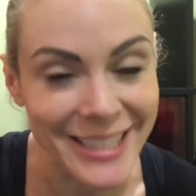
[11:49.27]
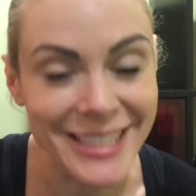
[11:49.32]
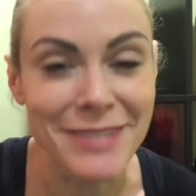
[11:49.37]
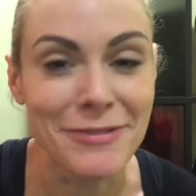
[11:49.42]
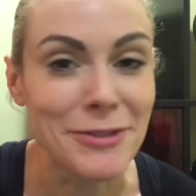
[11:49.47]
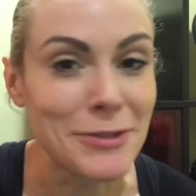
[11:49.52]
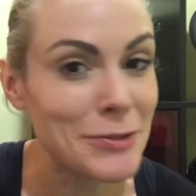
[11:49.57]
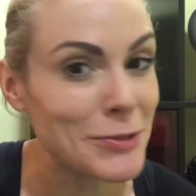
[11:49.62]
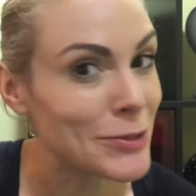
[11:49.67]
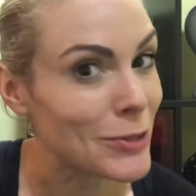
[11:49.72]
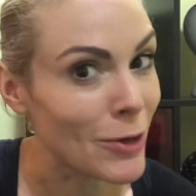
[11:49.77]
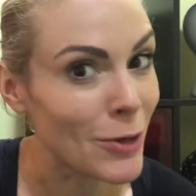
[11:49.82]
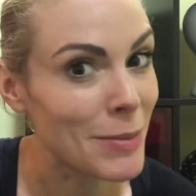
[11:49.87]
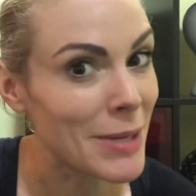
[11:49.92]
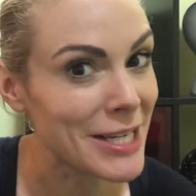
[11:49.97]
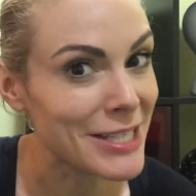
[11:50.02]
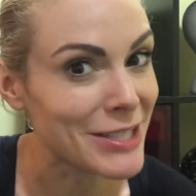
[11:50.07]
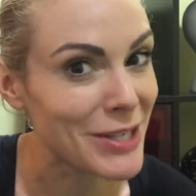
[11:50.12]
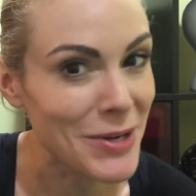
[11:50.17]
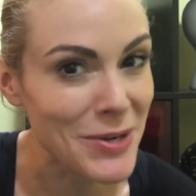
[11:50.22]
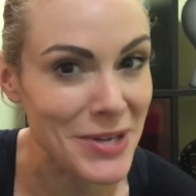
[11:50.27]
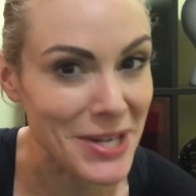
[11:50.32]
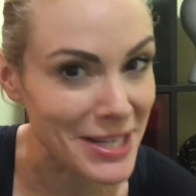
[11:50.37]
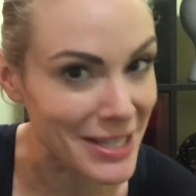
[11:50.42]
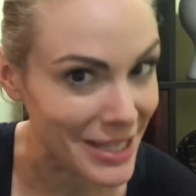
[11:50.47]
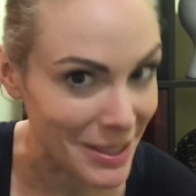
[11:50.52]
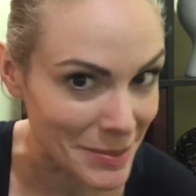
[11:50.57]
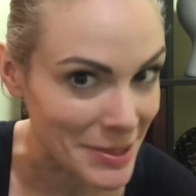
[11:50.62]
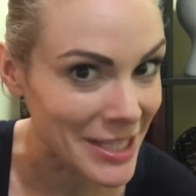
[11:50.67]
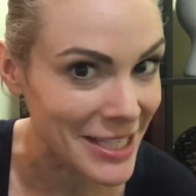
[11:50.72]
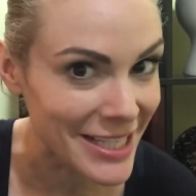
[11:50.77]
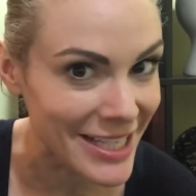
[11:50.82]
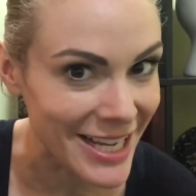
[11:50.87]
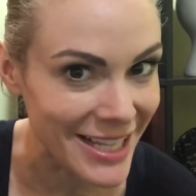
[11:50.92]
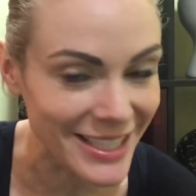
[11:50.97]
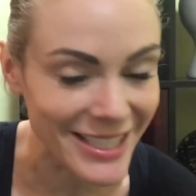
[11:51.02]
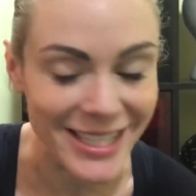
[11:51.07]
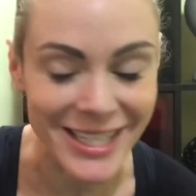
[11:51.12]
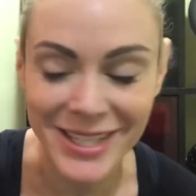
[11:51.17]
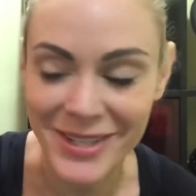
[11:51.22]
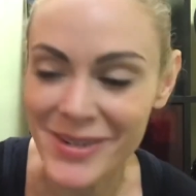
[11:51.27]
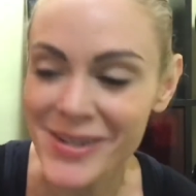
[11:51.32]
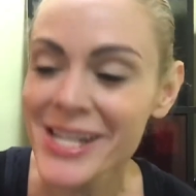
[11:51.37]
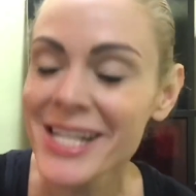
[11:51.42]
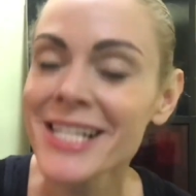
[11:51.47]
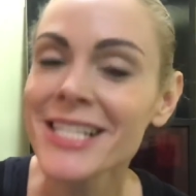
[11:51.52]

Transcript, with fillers: If you stole my donut, I'm gonna yell at you.